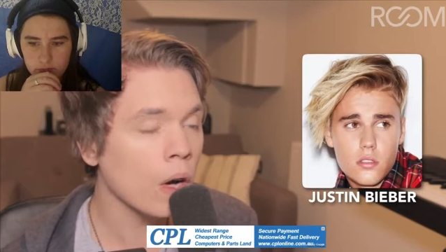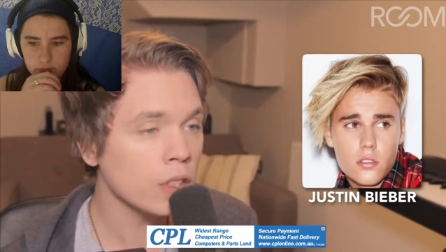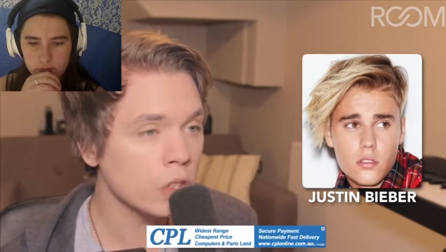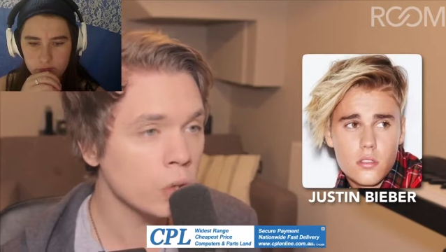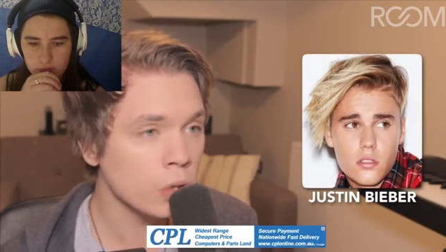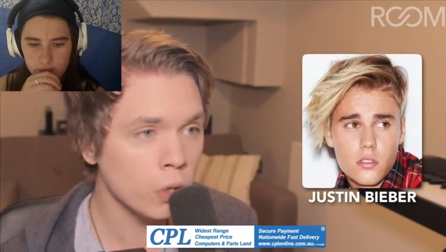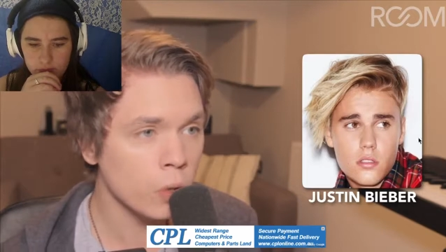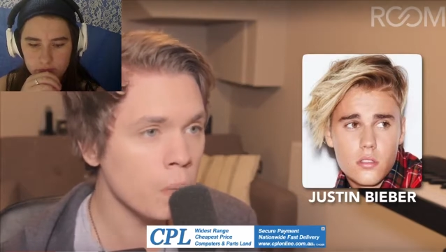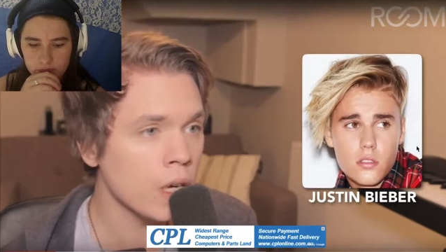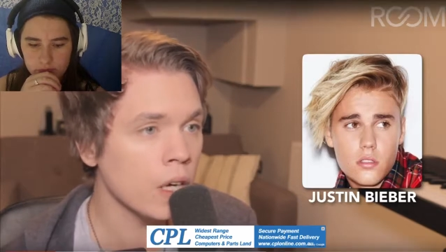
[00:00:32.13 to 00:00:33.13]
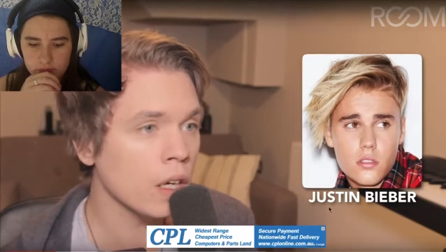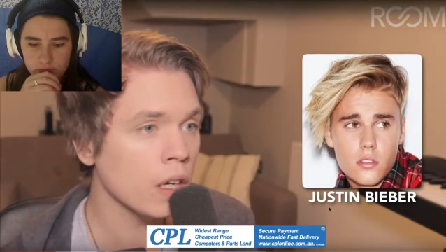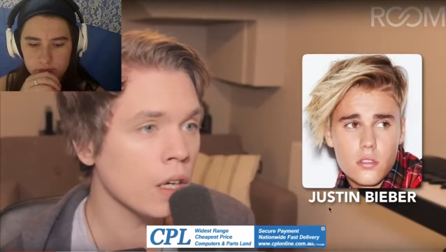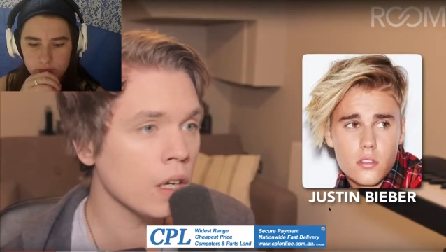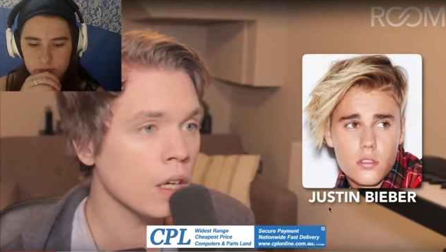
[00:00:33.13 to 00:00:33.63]
Speaker 1: what do you
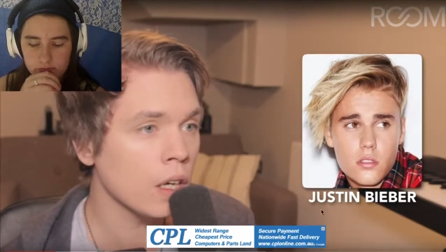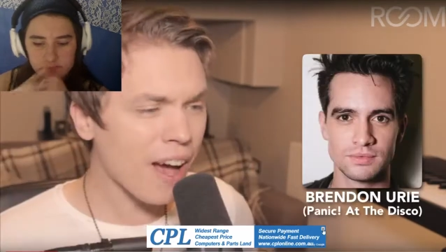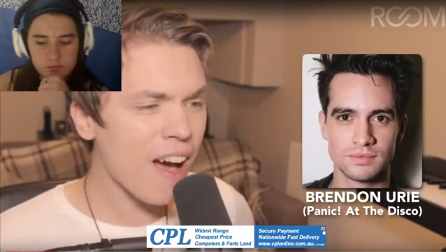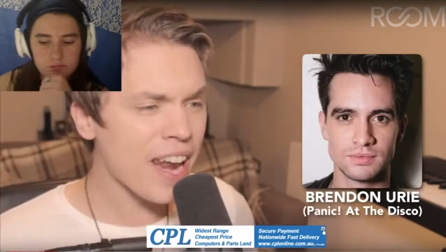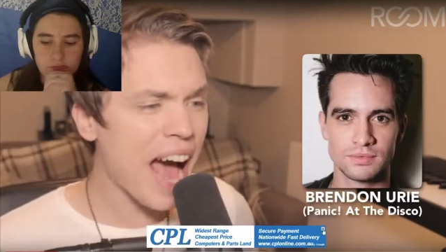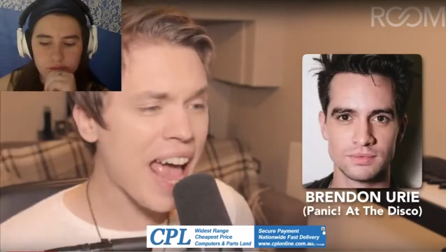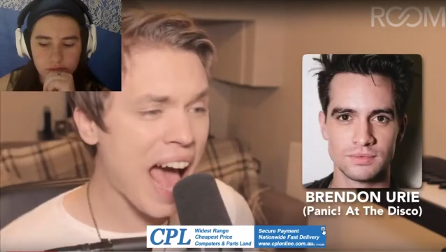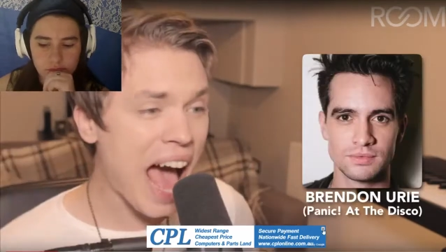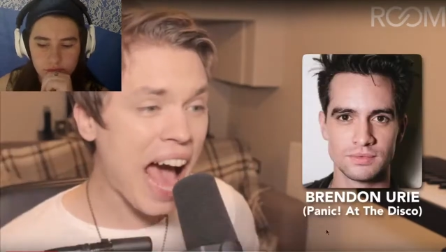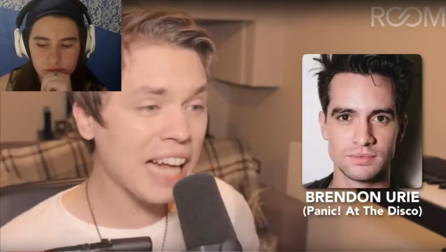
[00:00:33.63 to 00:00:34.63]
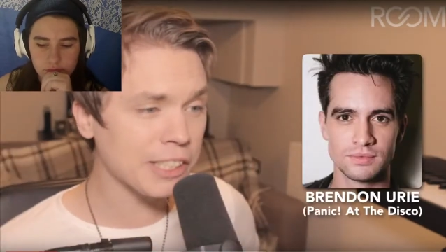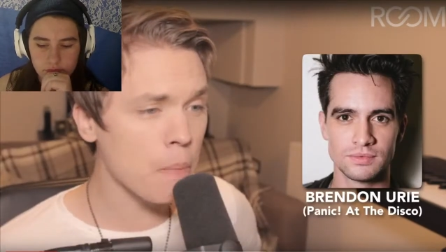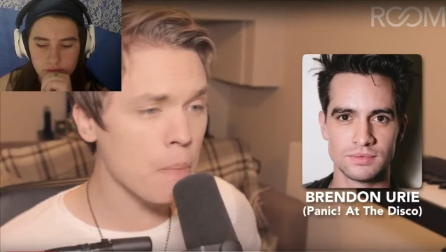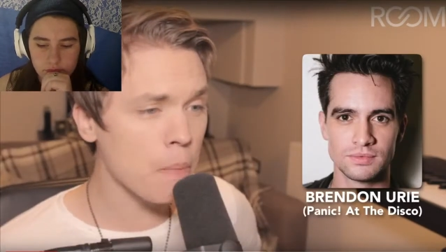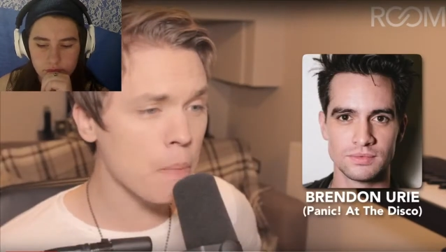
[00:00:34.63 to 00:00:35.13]
mean? How could I ask
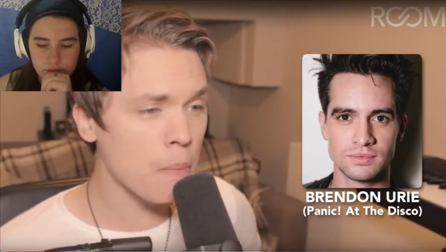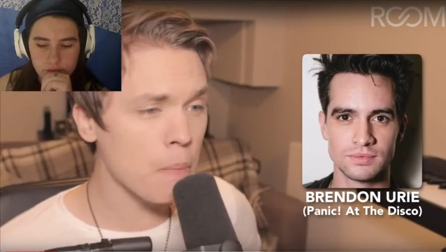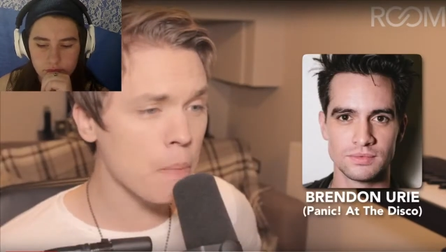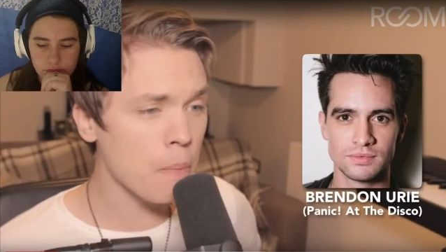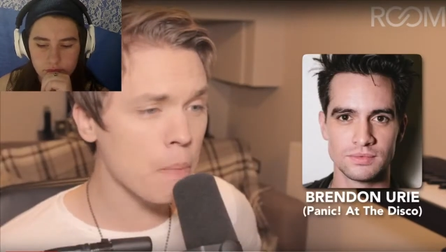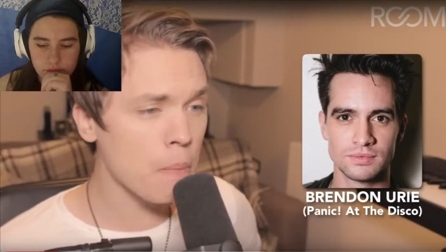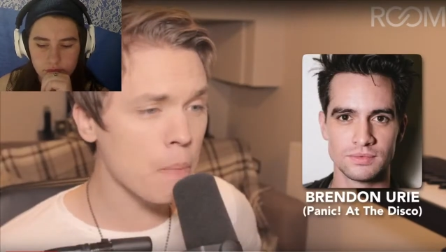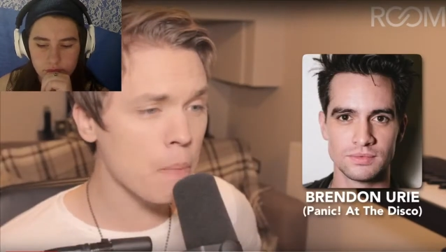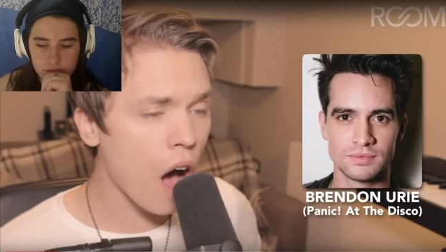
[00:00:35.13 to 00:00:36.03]
for more?